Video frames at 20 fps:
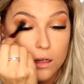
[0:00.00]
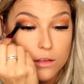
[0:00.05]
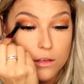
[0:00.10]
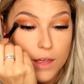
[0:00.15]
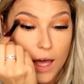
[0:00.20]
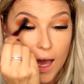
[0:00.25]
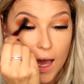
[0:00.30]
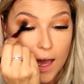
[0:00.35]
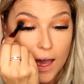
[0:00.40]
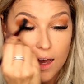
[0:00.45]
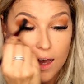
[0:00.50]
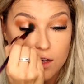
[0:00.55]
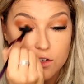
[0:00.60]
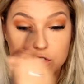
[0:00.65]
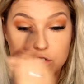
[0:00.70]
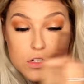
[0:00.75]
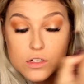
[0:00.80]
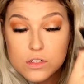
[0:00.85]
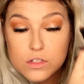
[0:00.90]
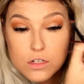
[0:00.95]
That
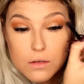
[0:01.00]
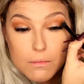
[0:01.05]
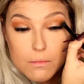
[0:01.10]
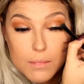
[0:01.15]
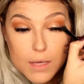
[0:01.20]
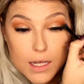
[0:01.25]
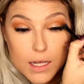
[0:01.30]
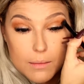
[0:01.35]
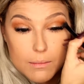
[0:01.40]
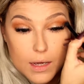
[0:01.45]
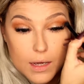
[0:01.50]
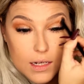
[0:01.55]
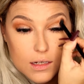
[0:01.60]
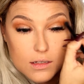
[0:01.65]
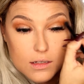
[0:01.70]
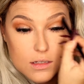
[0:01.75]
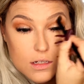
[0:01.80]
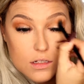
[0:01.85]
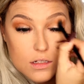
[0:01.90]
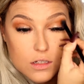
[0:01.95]
just, to me,
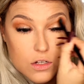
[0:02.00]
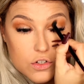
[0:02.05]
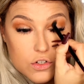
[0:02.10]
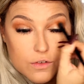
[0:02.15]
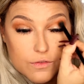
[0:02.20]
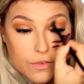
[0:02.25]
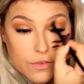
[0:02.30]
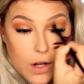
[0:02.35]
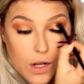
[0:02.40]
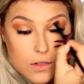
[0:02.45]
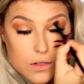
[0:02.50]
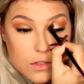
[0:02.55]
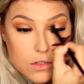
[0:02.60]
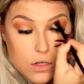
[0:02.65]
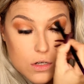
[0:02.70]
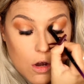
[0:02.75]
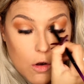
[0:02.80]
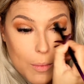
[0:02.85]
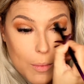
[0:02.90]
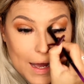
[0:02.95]
makes it such a
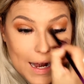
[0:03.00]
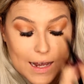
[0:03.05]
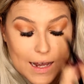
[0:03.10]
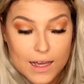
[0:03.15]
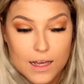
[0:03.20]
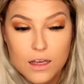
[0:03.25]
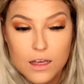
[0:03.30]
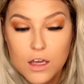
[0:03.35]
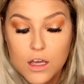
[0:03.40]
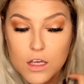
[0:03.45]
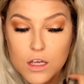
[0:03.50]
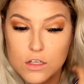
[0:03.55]
versatile palette.